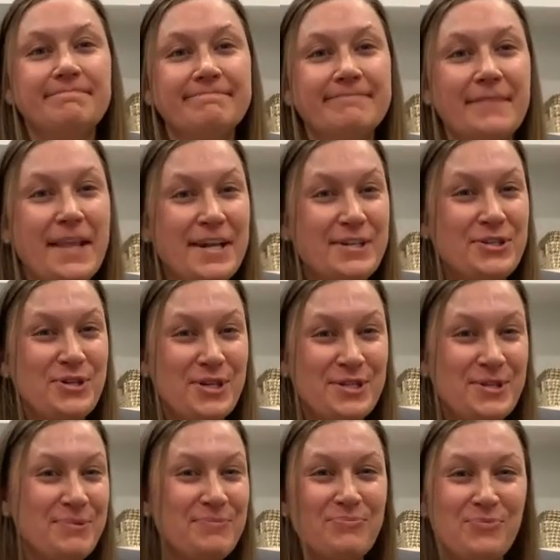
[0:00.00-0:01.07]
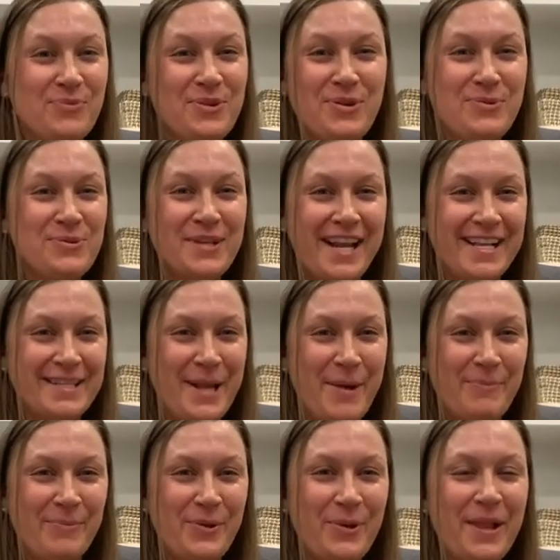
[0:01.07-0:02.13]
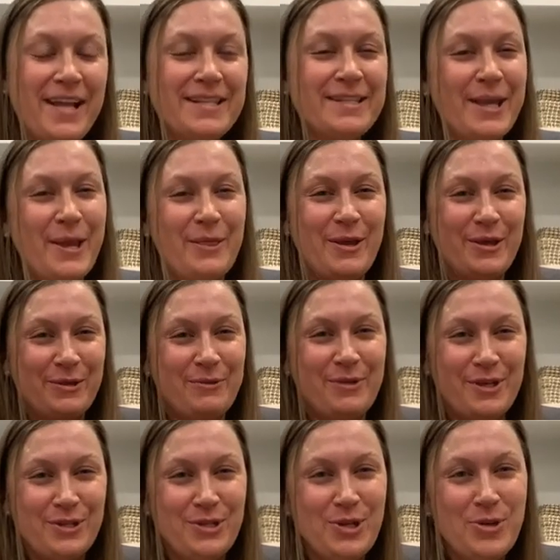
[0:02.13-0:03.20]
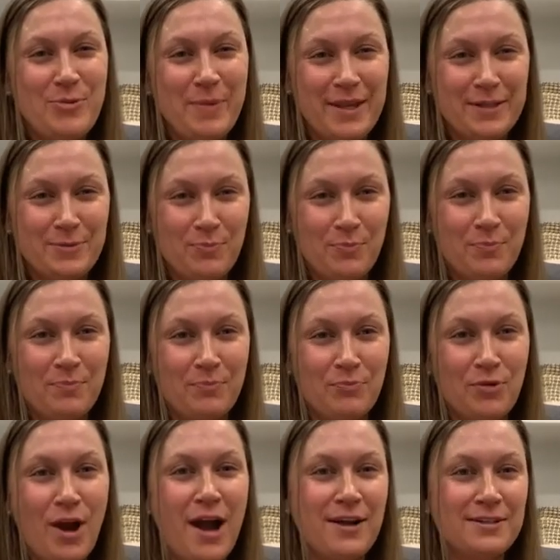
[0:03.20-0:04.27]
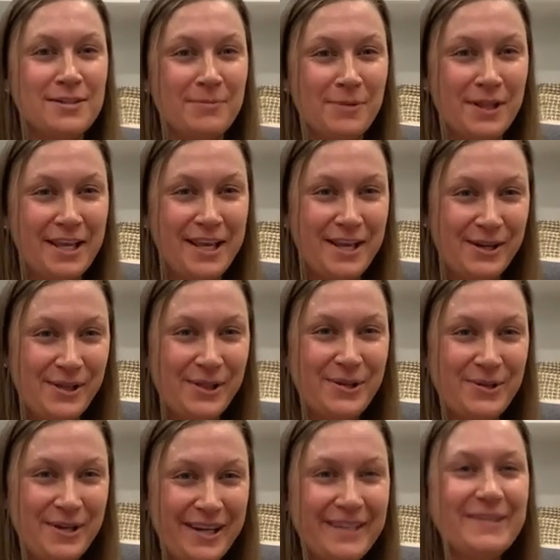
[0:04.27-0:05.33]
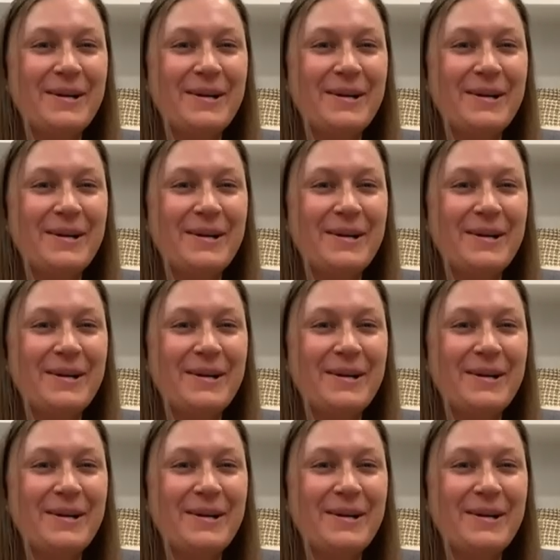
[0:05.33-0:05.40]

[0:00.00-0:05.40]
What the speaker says: let's just use an example. Let's say the tube is proximally occluded.